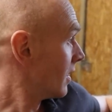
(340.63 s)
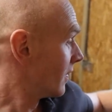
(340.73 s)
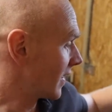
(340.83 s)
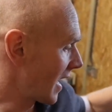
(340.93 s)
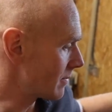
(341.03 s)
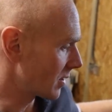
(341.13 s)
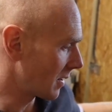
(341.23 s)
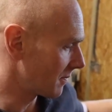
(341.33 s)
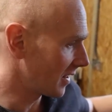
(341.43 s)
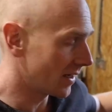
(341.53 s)
The cable
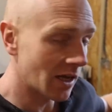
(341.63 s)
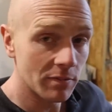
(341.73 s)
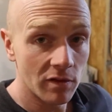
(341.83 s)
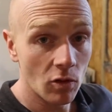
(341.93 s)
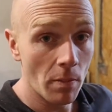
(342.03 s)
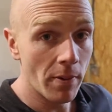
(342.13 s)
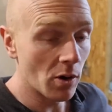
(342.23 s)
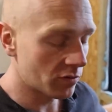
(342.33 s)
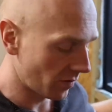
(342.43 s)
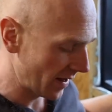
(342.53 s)
comes in, it comes into a
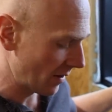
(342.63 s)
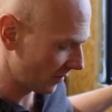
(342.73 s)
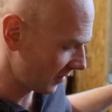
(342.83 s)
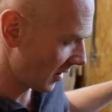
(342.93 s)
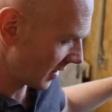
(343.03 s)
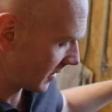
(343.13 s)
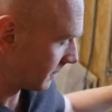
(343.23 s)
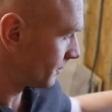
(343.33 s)
box on the outside.